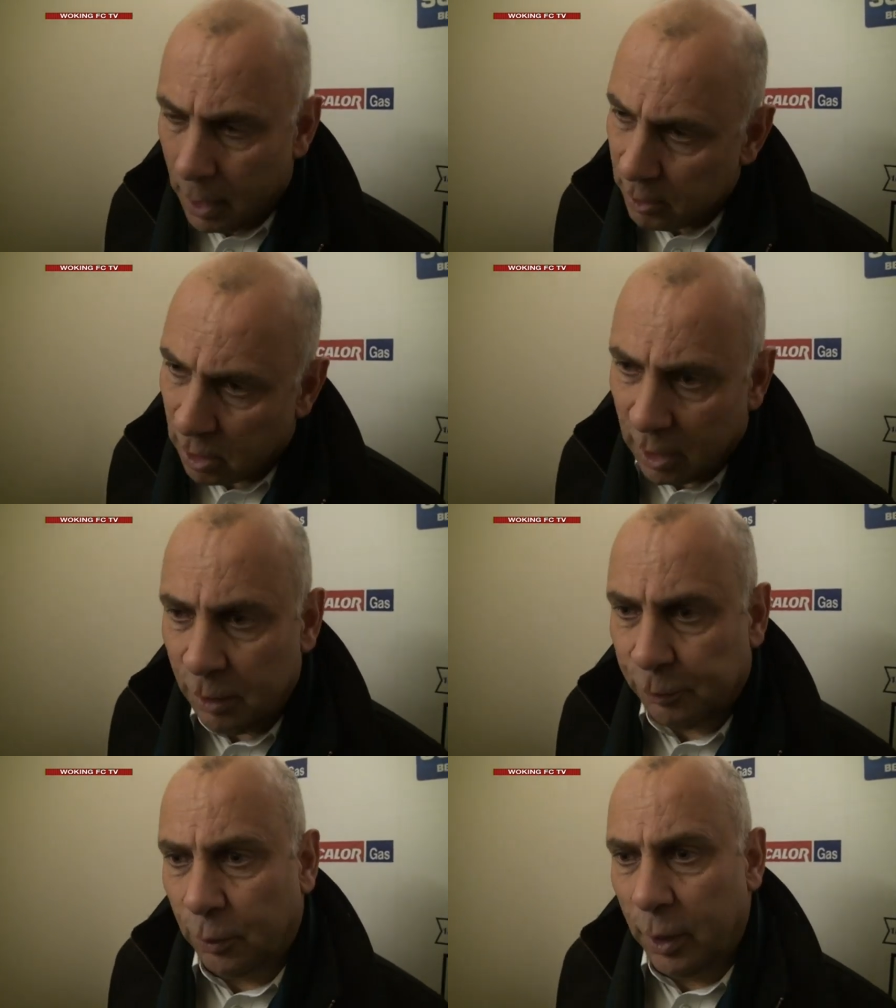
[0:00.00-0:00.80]
It's a
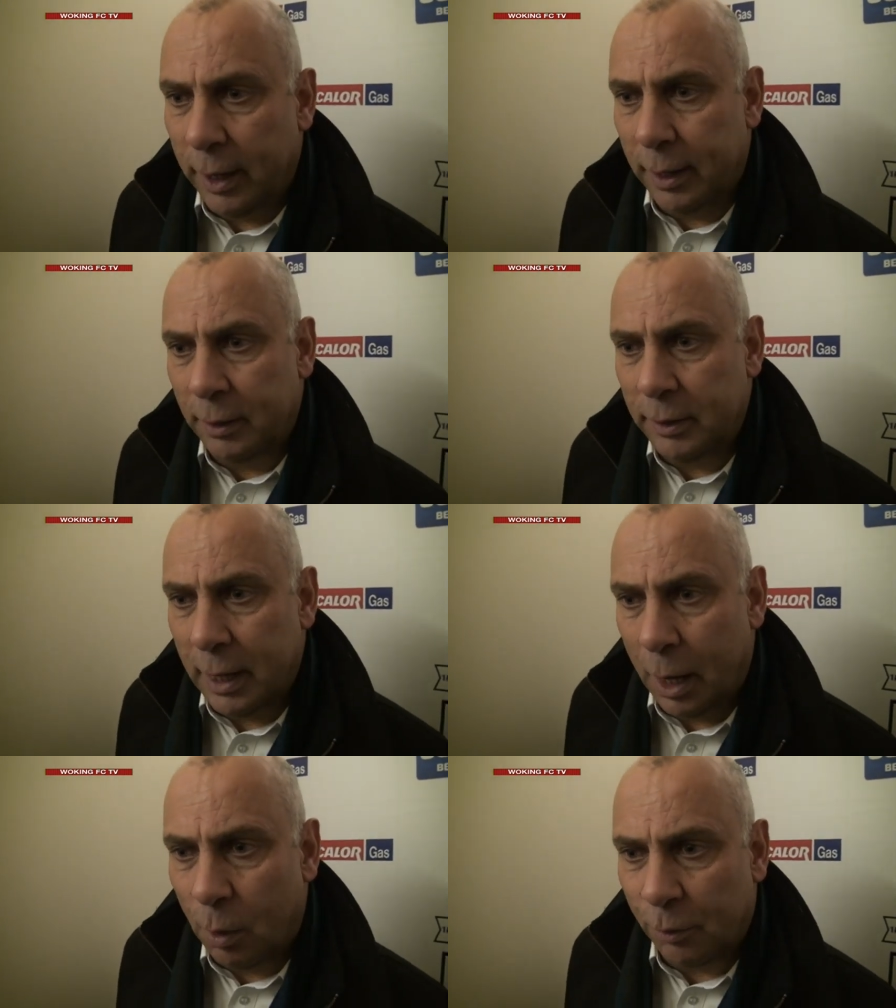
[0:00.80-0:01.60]
League Three, and
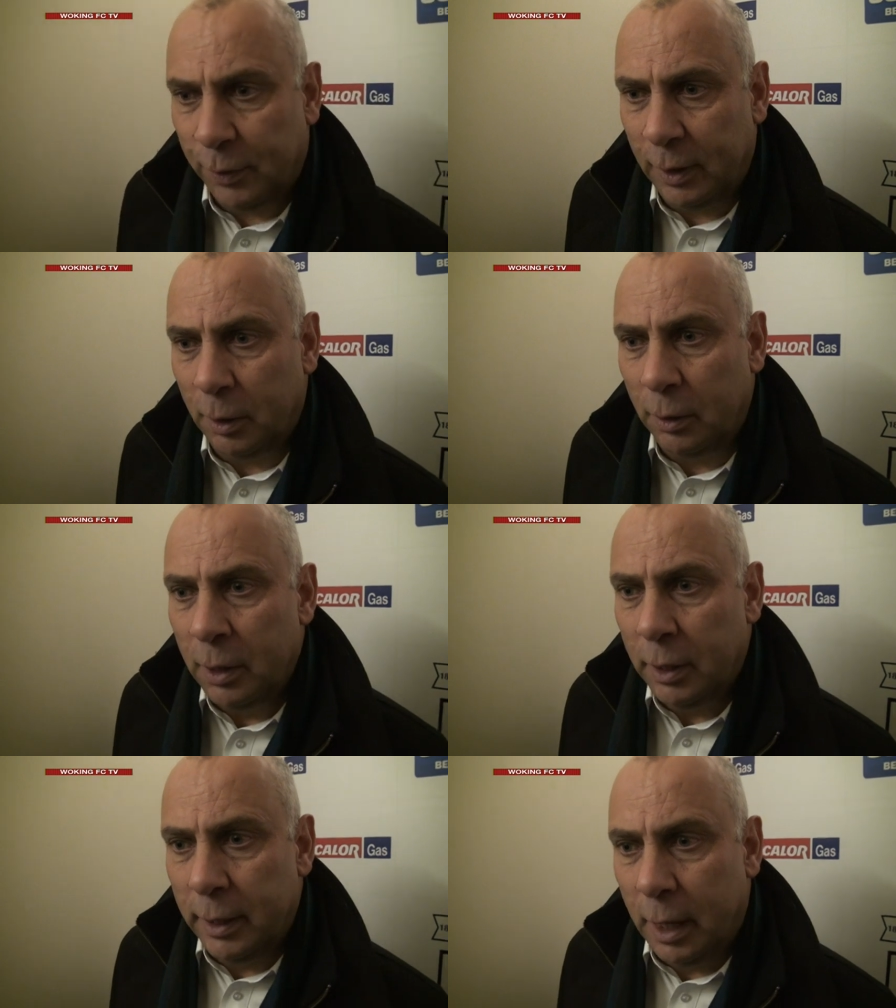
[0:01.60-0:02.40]
you know, I think
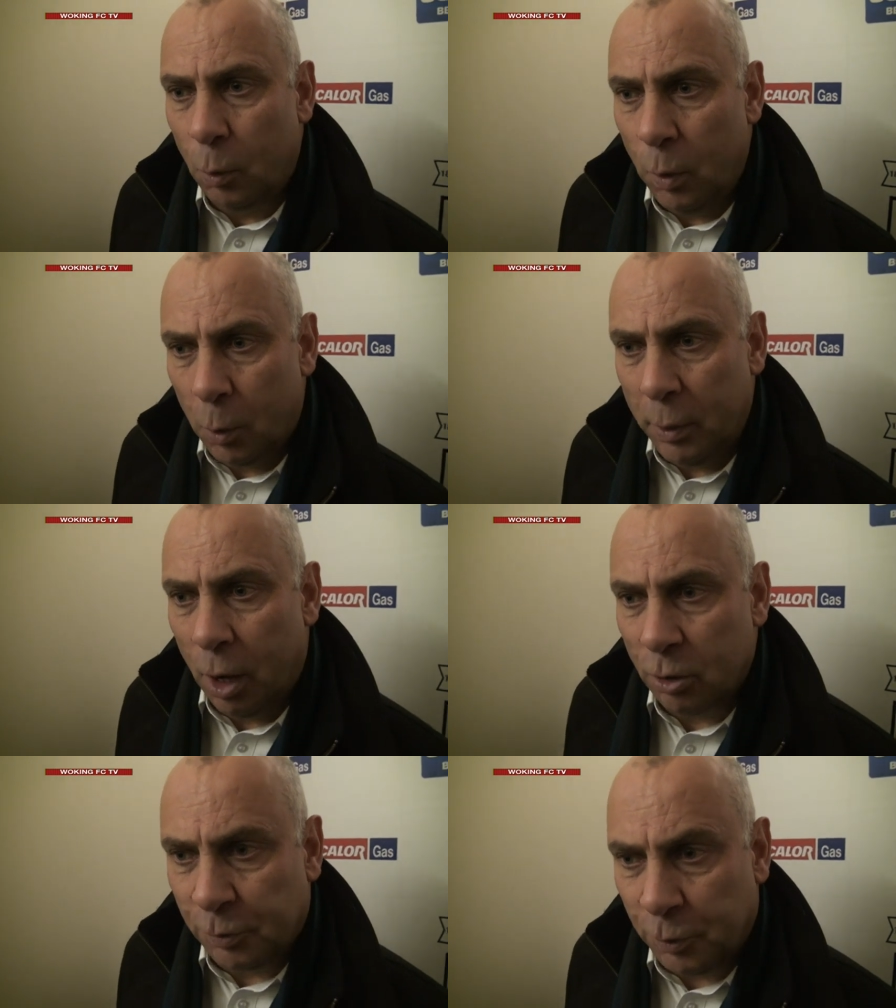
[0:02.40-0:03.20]
that you know where we
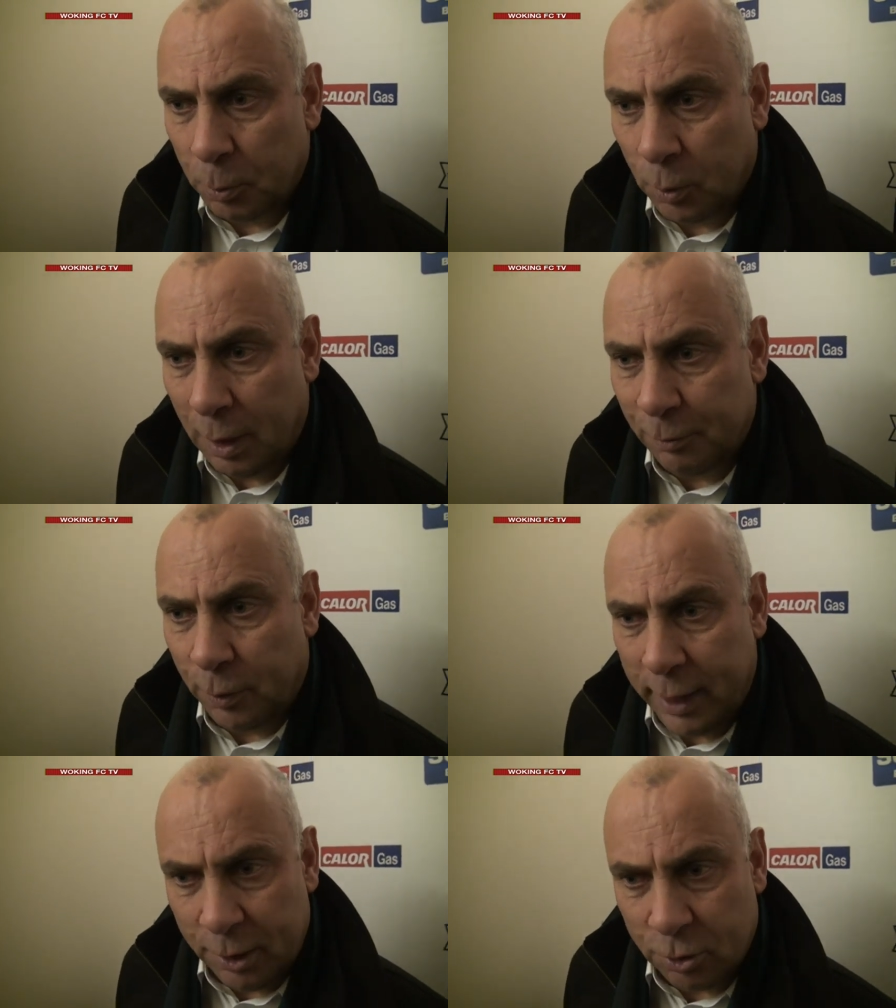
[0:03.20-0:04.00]
are as a football club
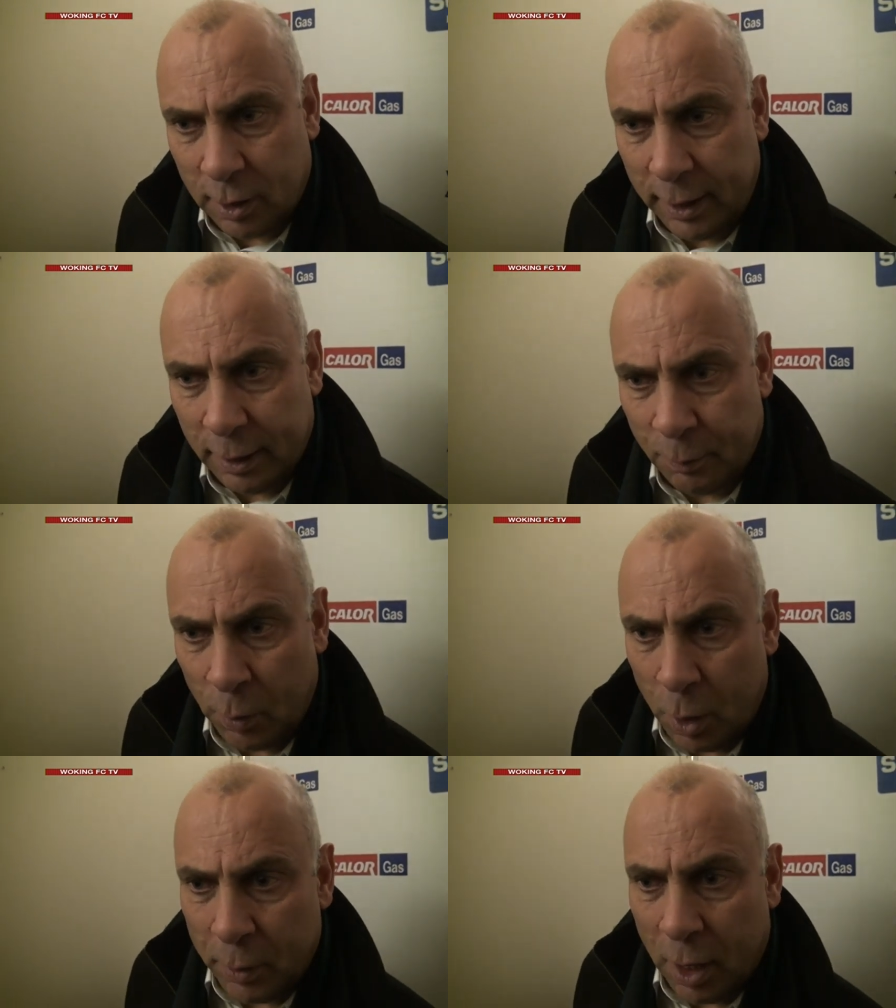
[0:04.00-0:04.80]
financially,
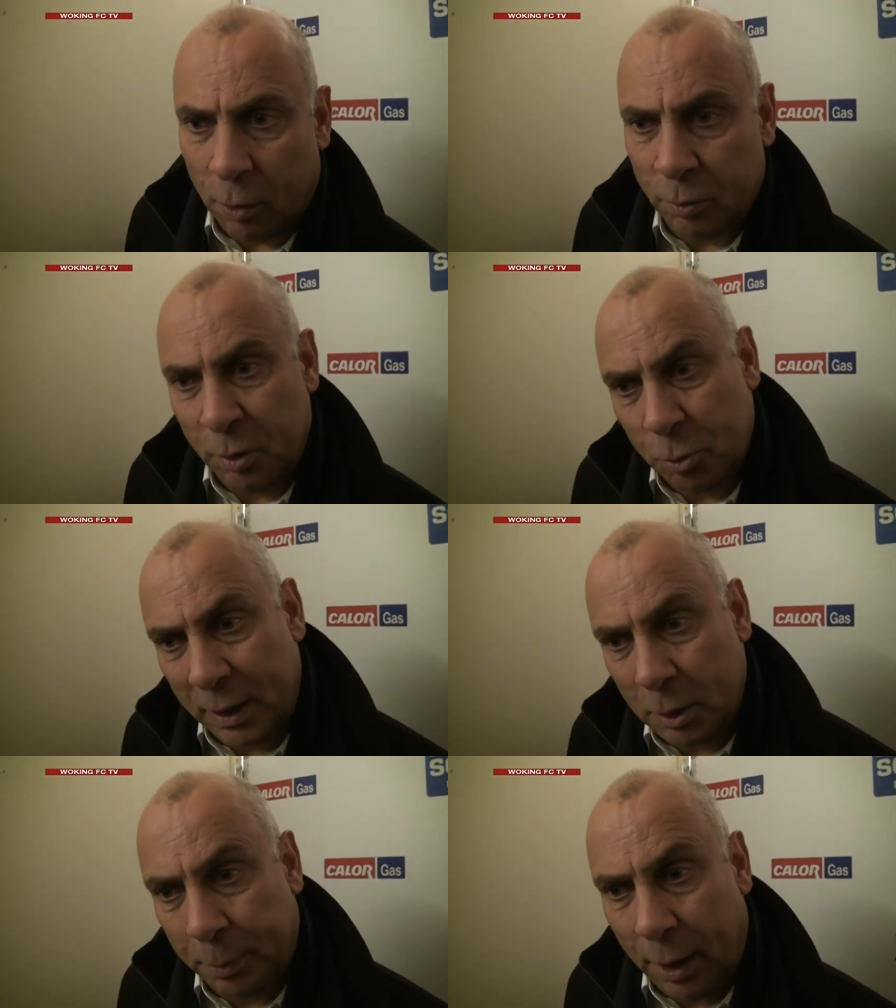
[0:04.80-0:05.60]
and where we are in
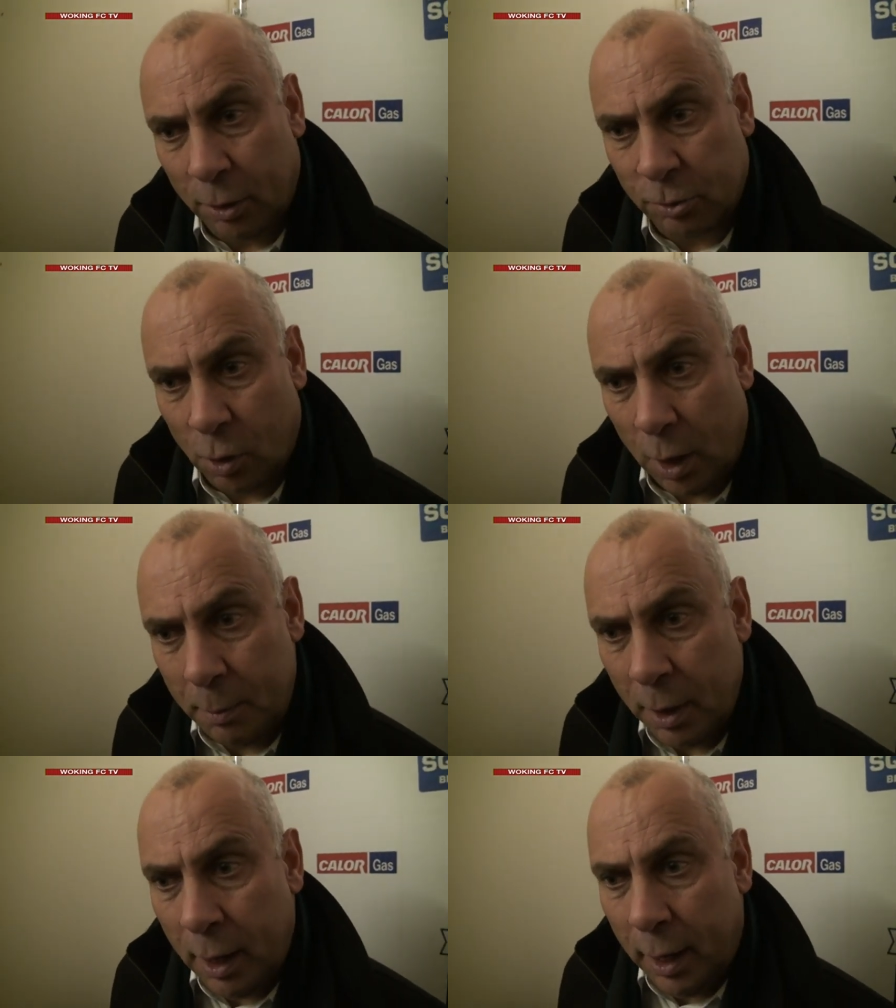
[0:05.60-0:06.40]
respect of
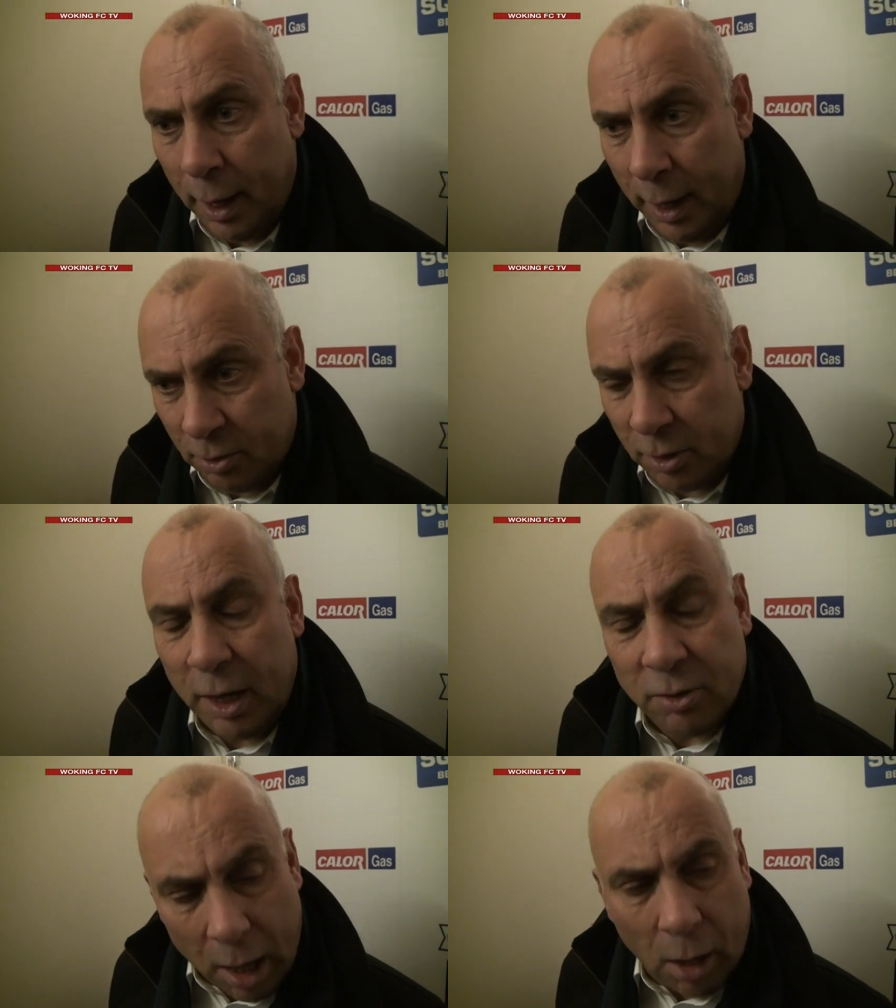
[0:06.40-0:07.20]
part-time, it's
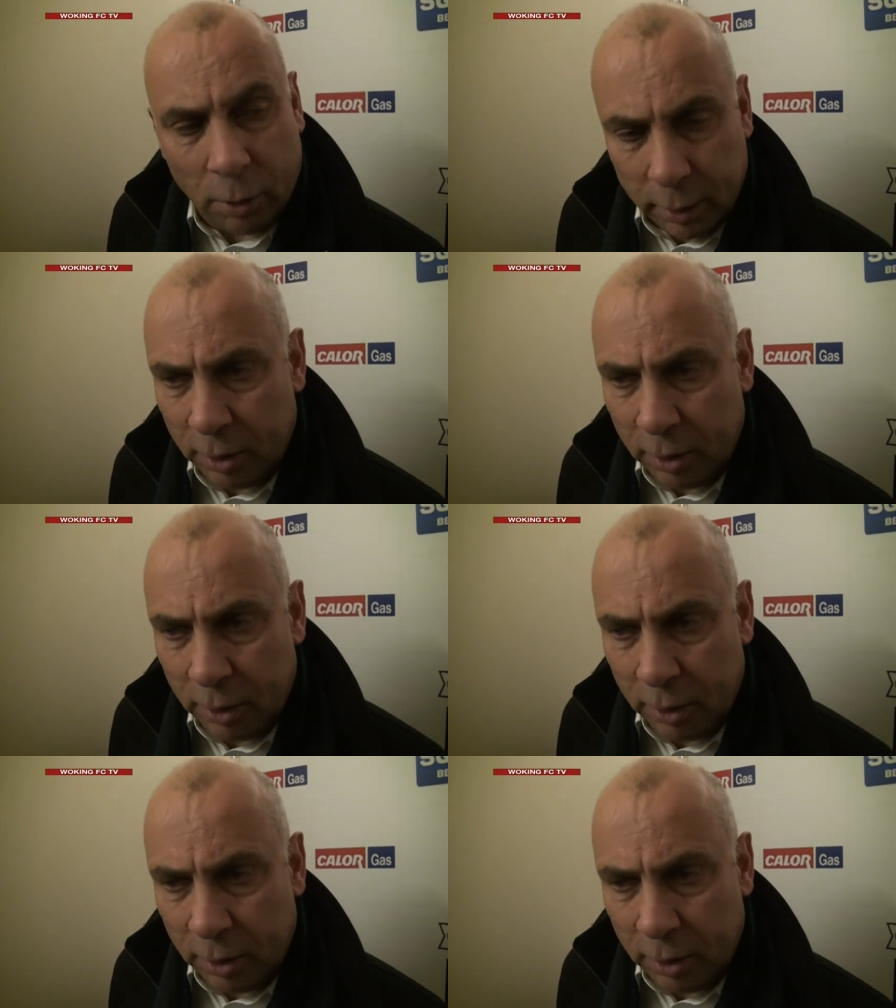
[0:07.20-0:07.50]
it's hard.